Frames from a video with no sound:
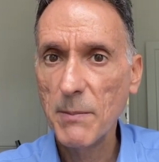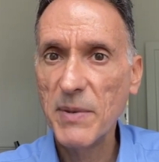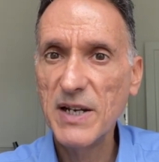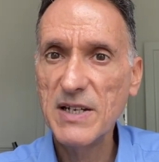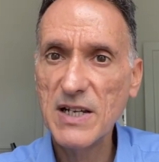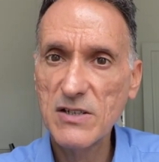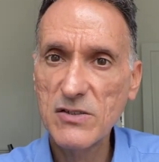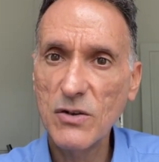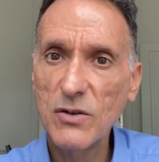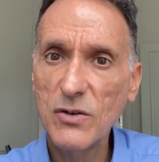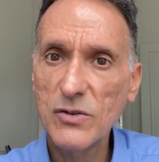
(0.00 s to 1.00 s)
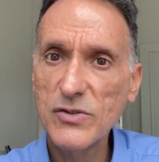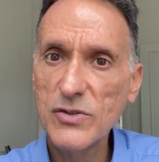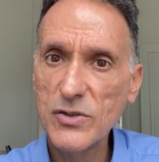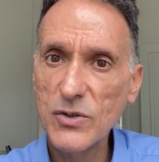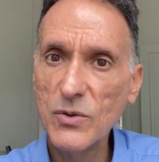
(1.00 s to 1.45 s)
but it does not cause
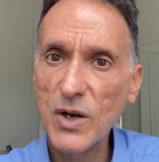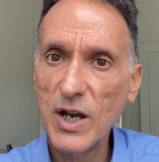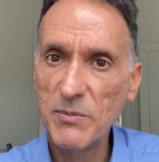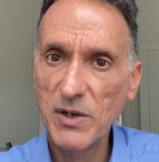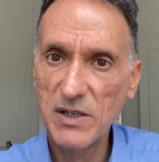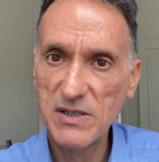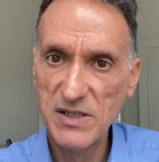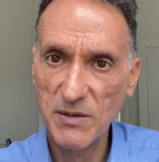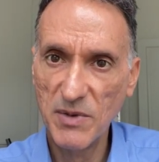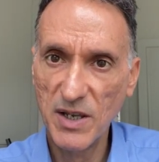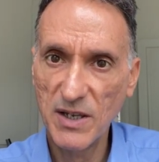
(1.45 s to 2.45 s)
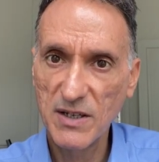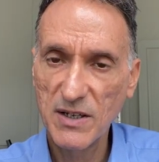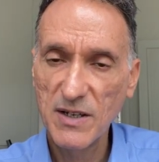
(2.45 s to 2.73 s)
true hypocalcemia,